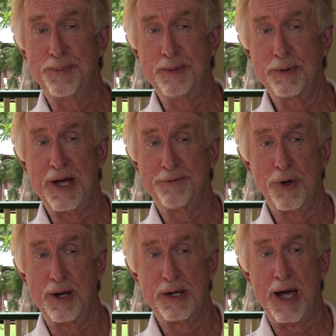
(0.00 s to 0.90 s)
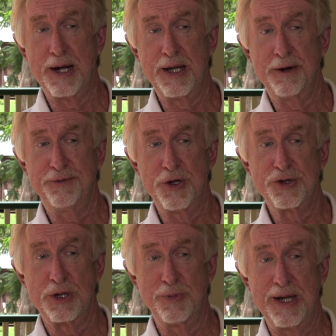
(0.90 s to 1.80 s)
If people have an idea of
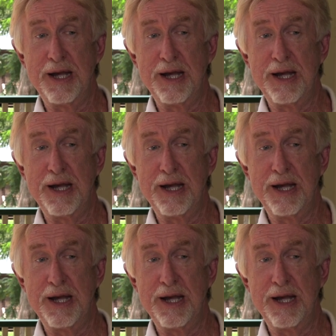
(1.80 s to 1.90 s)
using